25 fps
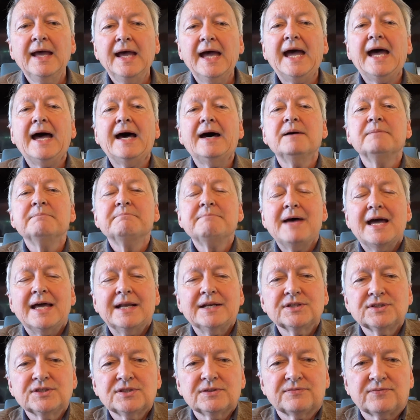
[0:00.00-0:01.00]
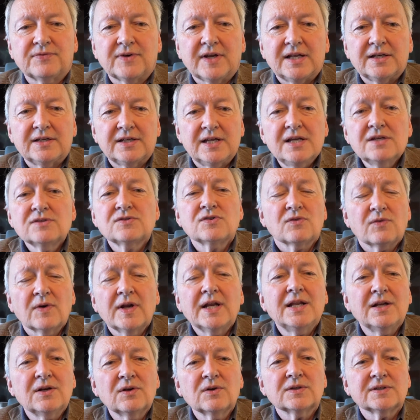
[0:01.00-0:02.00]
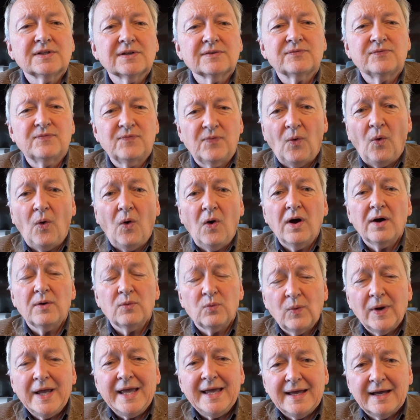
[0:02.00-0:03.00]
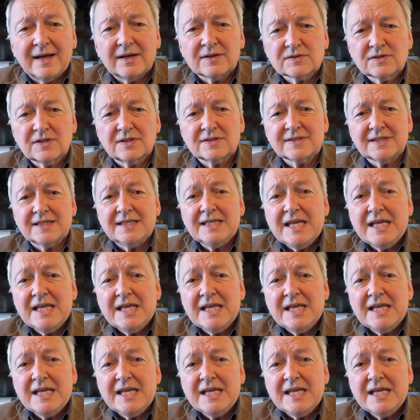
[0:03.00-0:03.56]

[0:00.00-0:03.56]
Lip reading: Our manager friend, he's already looked at 4 warehouses,